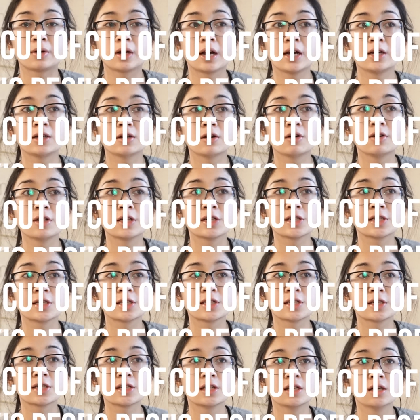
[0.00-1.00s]
I know this
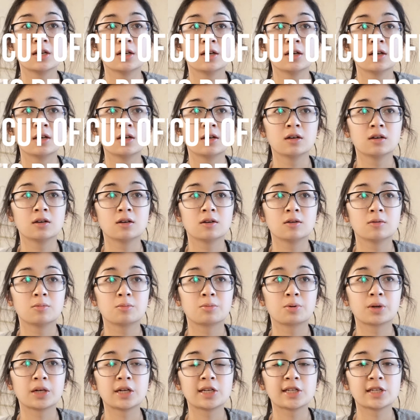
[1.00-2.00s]
is
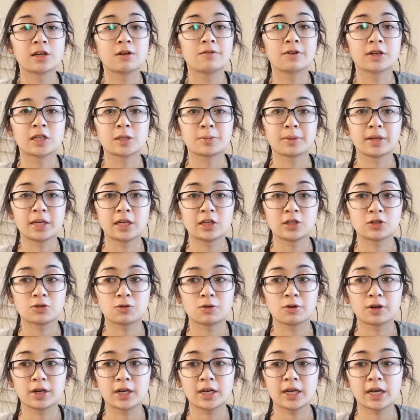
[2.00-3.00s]
pretty
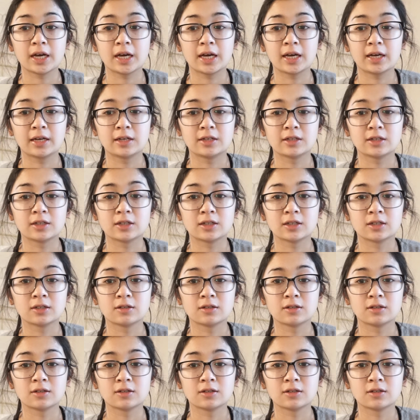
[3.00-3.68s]
self-explanatory and